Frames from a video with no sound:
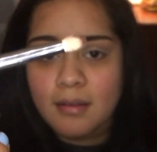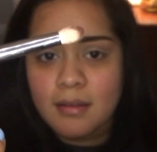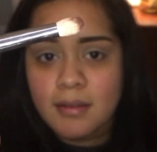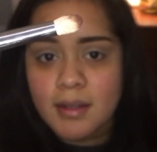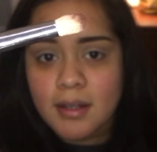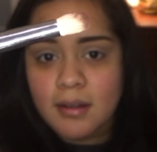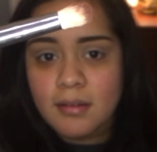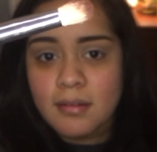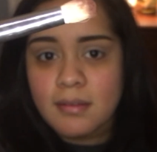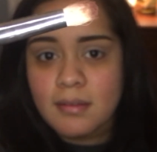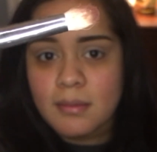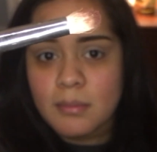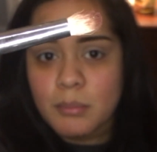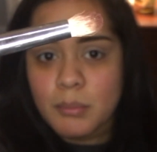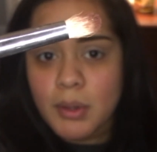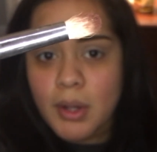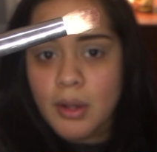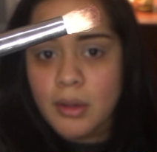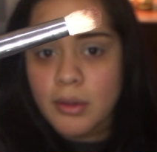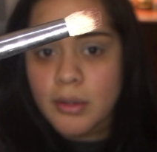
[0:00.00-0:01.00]
It's like a
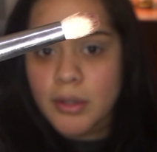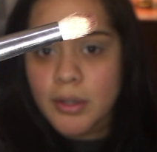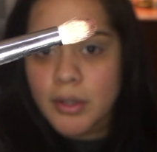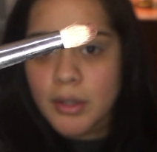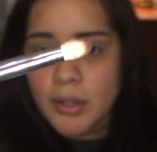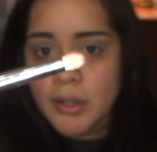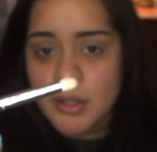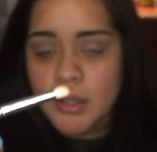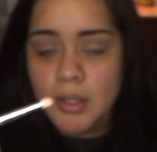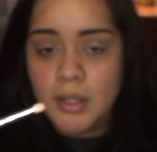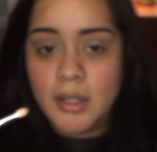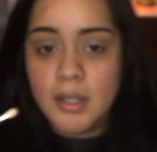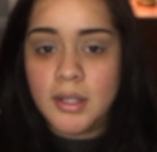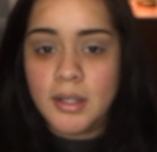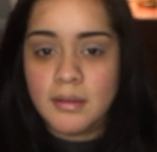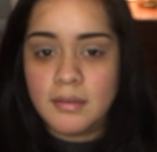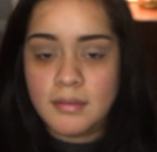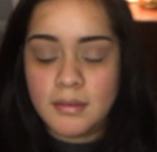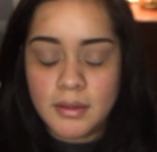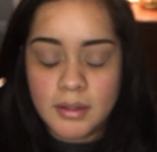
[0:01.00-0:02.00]
smaller,
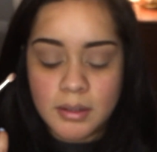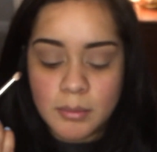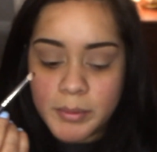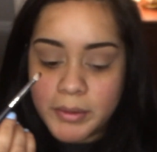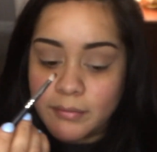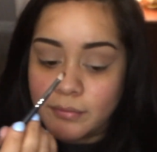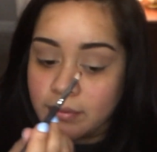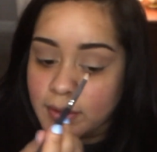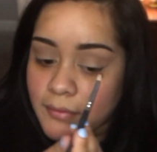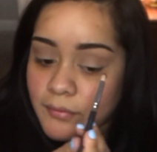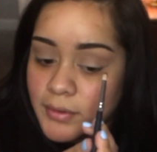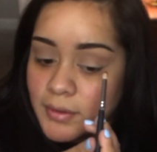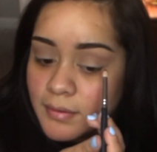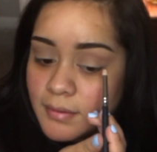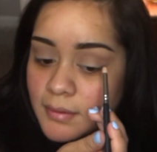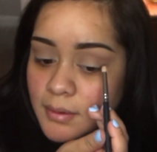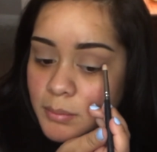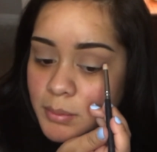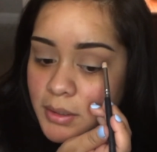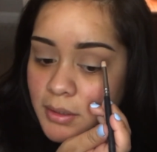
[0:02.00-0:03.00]
it's a little bit fluffy
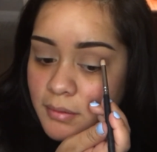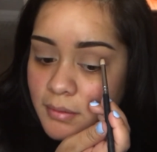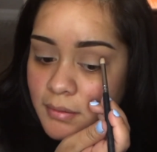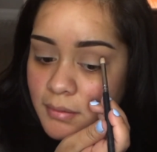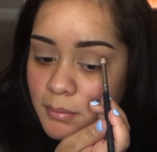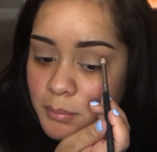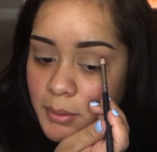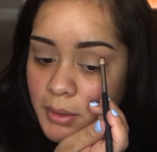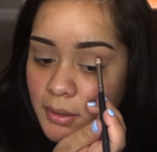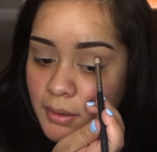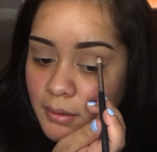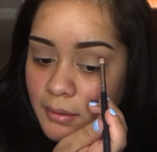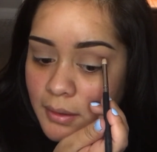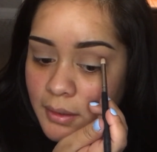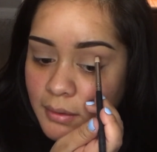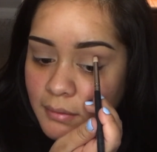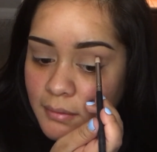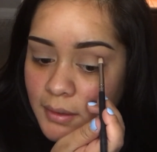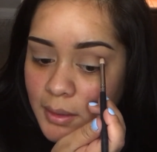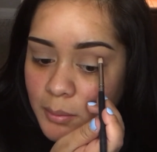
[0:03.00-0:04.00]
still, but it's a smaller,
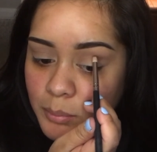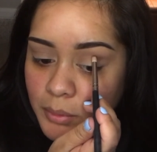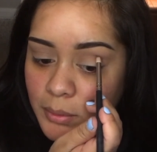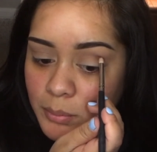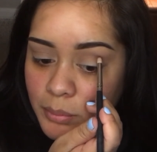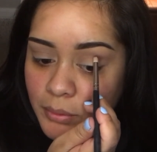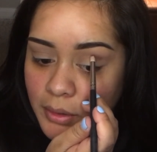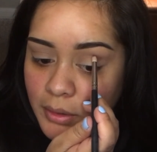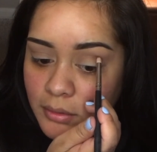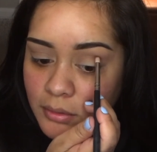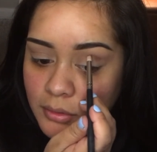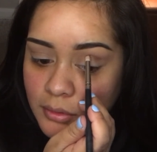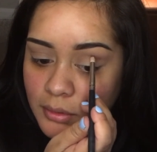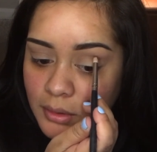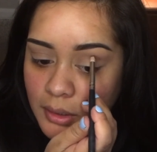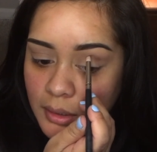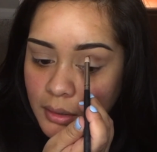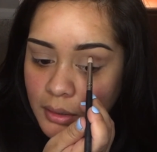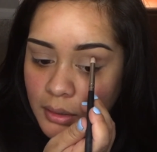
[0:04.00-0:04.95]
like, tapered brush.